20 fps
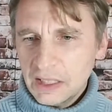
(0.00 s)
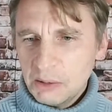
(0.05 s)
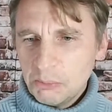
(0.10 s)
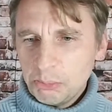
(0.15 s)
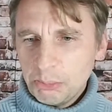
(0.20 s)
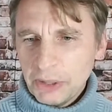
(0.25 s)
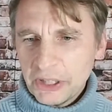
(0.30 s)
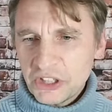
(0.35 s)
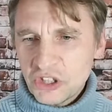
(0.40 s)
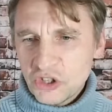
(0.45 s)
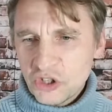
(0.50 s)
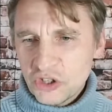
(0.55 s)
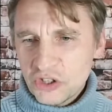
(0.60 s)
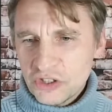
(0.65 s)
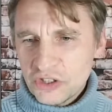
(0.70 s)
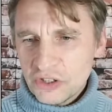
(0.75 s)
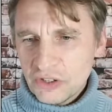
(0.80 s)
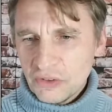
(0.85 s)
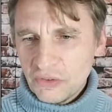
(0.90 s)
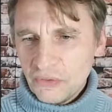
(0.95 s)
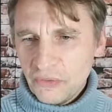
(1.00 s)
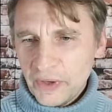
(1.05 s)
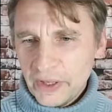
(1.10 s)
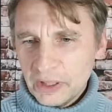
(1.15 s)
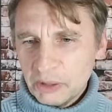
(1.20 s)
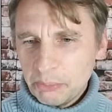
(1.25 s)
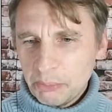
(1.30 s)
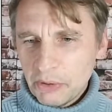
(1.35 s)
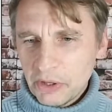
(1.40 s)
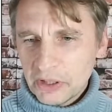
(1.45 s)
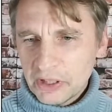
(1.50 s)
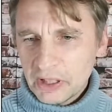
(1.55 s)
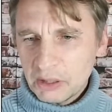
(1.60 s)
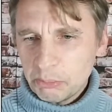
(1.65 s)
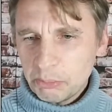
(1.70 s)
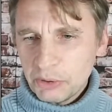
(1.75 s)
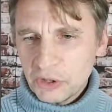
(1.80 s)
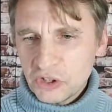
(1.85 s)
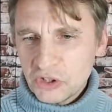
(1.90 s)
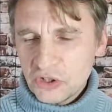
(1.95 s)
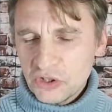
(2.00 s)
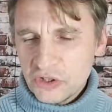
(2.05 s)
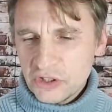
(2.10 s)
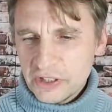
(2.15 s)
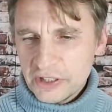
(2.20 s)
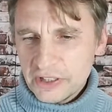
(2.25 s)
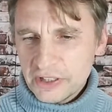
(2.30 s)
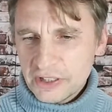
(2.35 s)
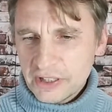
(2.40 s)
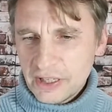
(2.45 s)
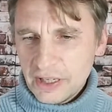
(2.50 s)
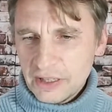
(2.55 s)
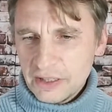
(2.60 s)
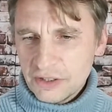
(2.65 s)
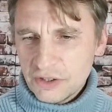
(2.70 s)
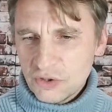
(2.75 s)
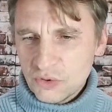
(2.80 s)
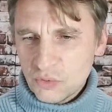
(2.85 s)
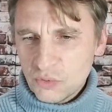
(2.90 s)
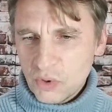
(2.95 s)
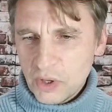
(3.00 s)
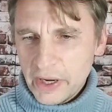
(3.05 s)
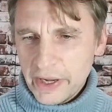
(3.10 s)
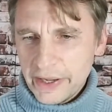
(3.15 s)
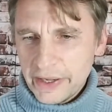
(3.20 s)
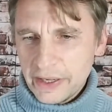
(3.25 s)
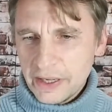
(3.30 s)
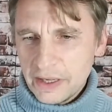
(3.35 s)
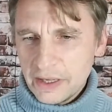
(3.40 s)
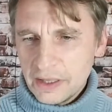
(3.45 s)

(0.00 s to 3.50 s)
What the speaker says: pictures of failed parking pictures is kind of dry.